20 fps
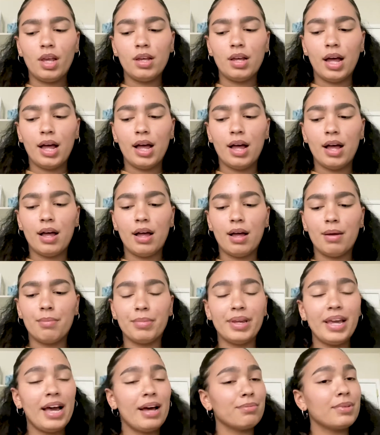
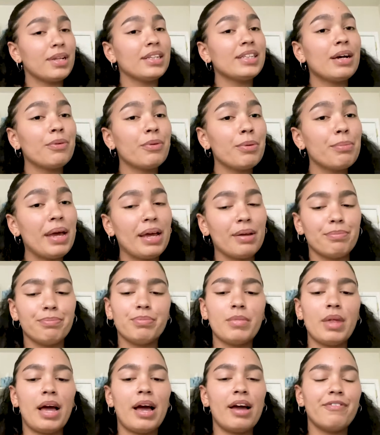yeah, that's how we met.
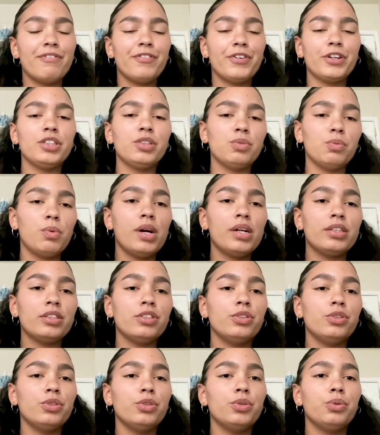I first want
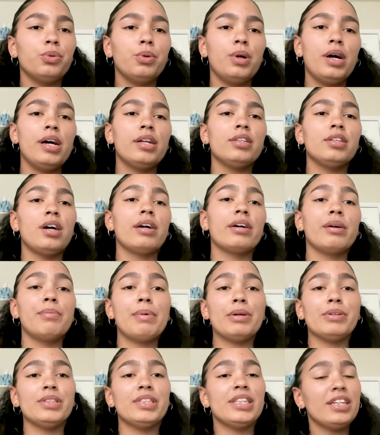to talk
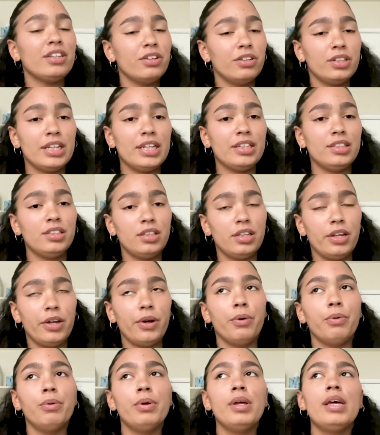about singleness
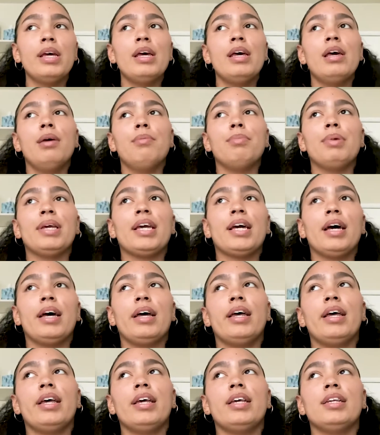though,
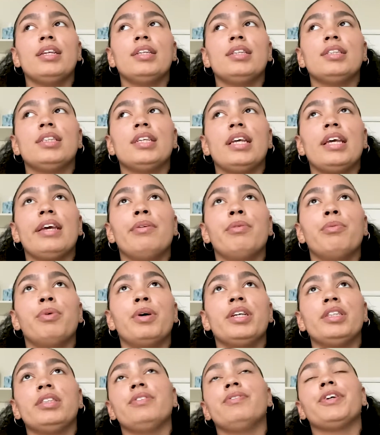because it
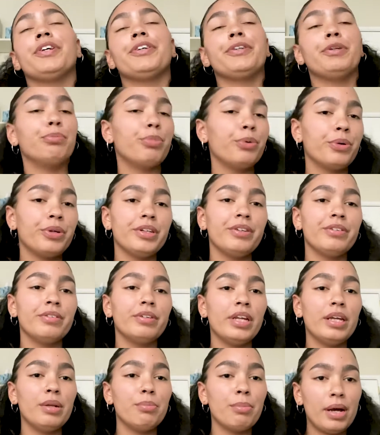was very important
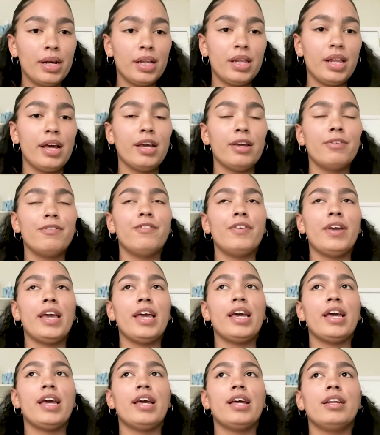in my life.
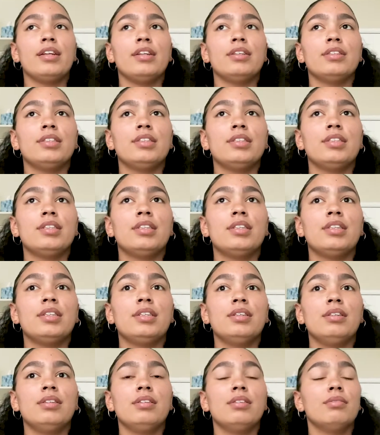And
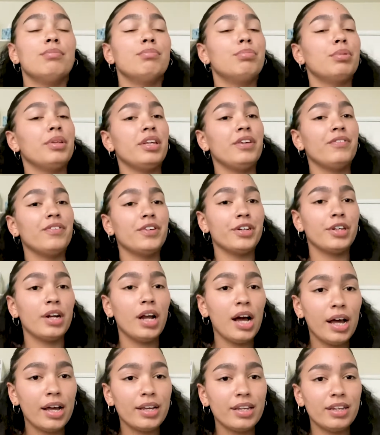believe it or
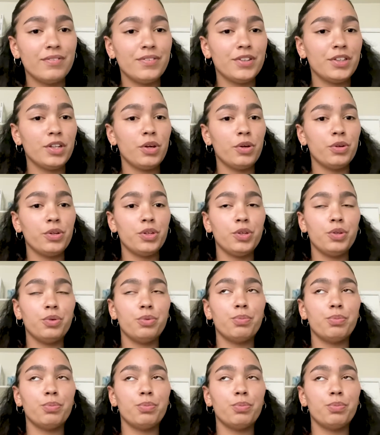not, even though you